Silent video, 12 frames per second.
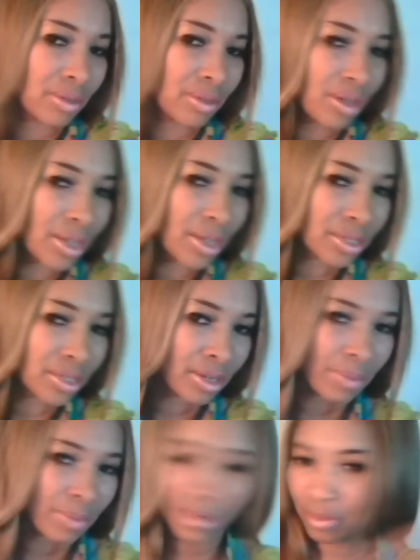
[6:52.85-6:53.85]
I guess it could
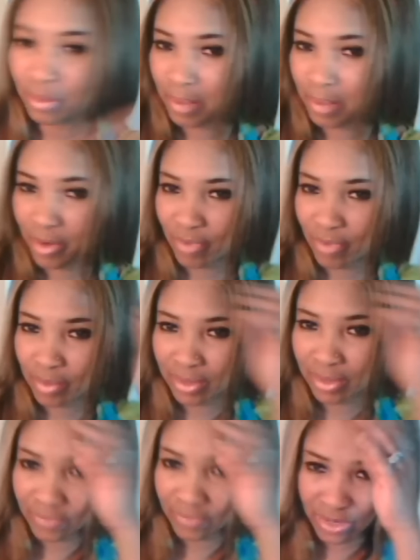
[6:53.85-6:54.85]
have been a little better if I would have
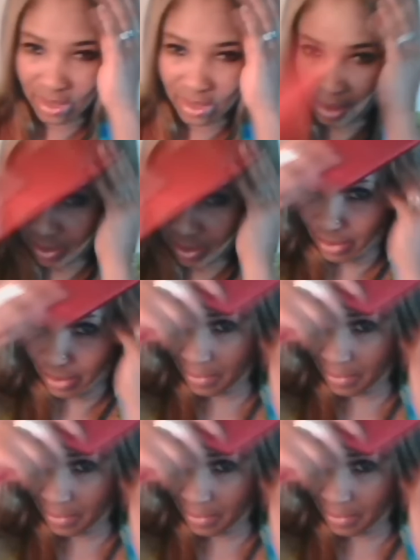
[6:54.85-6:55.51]
left it in longer.